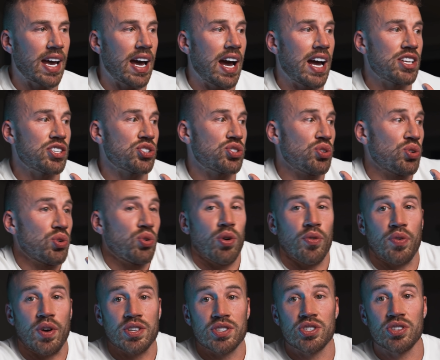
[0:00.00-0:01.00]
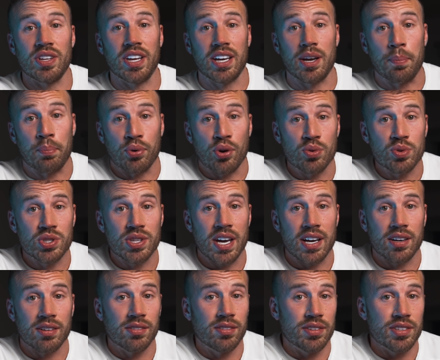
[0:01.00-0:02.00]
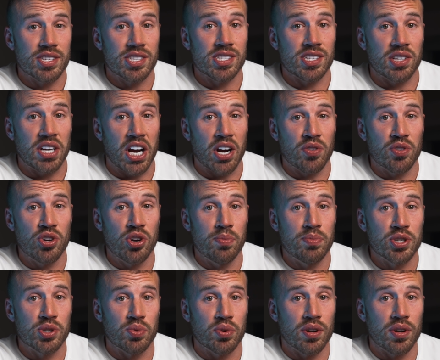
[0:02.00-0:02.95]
I just don't know if I should like approach that girl in this scenario because